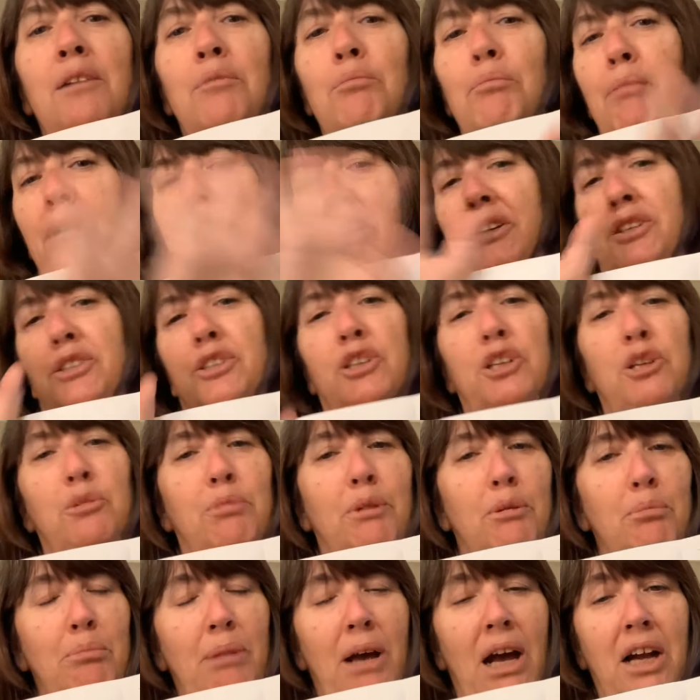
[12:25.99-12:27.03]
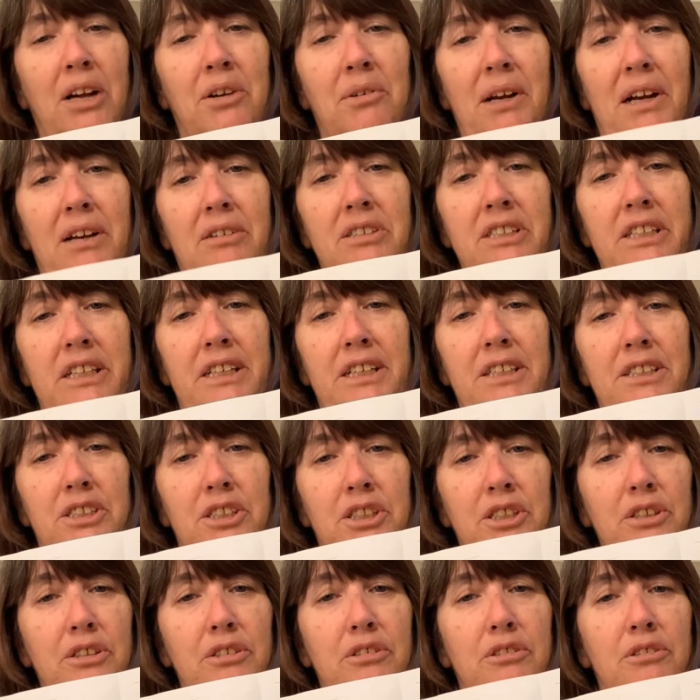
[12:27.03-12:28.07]
Make sure you put background in it
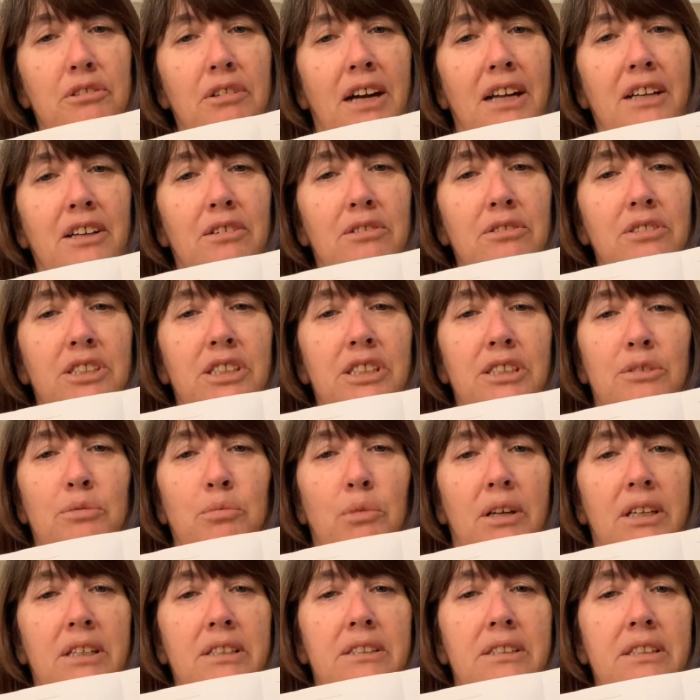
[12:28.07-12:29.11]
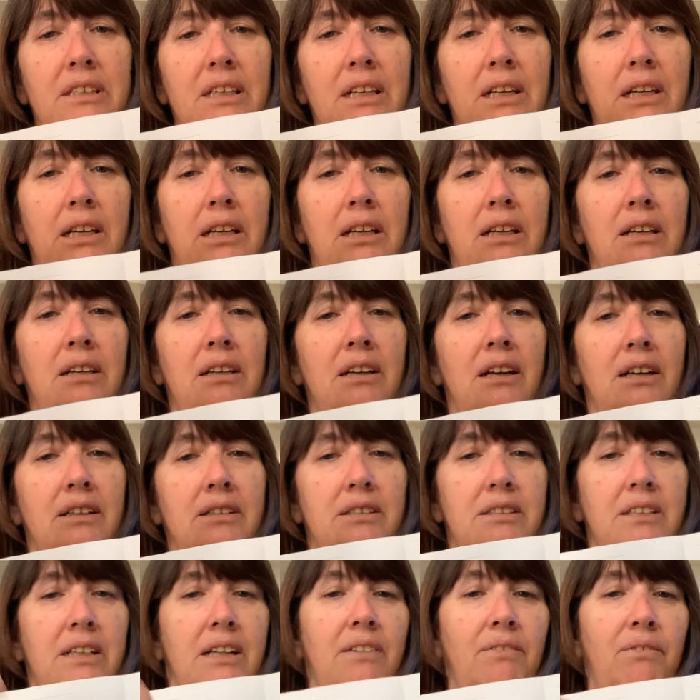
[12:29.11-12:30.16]
too. I don't just want to see a
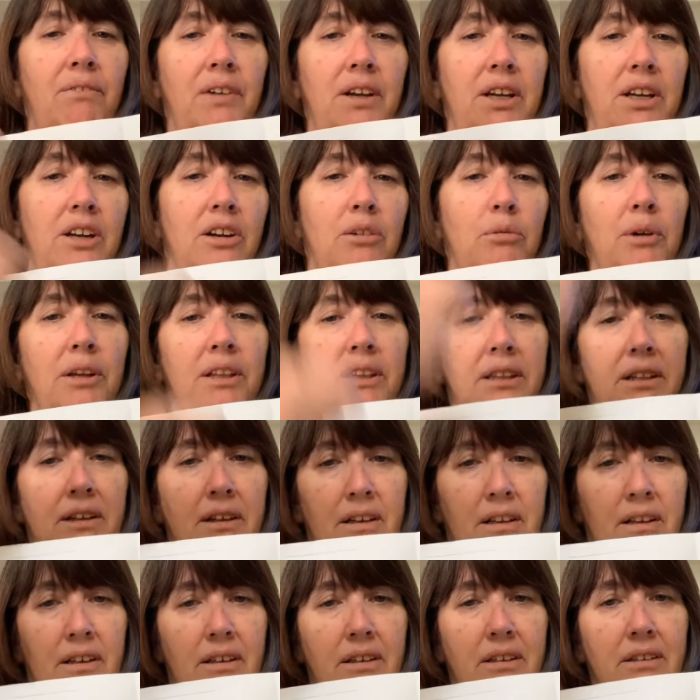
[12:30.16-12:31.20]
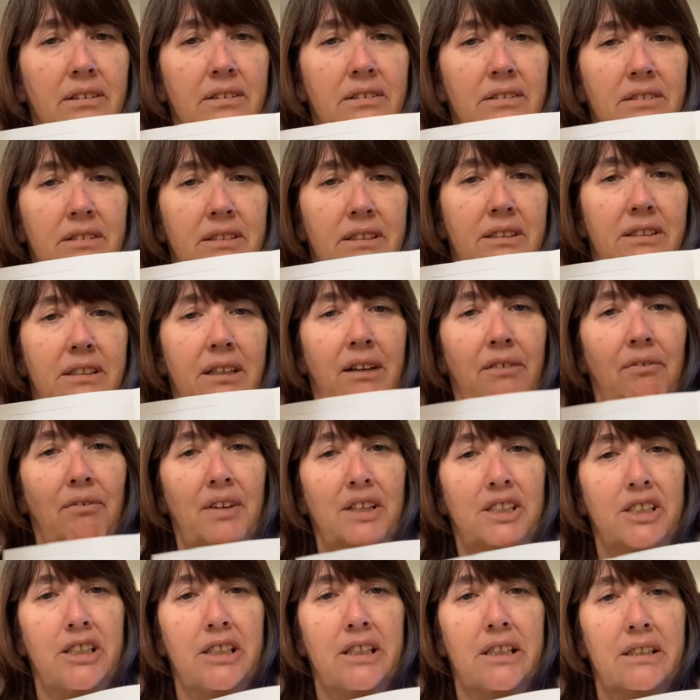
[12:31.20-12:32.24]
stick figure with a stick
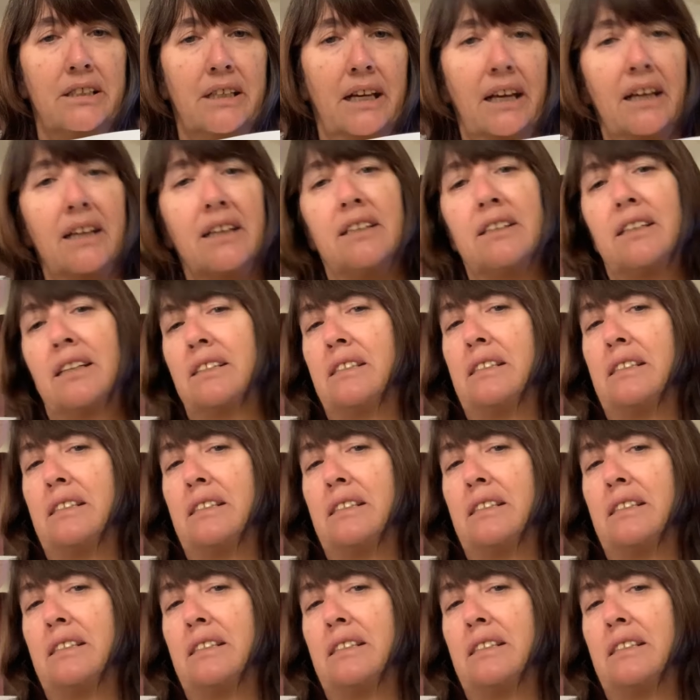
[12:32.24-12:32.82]
fish in its hand.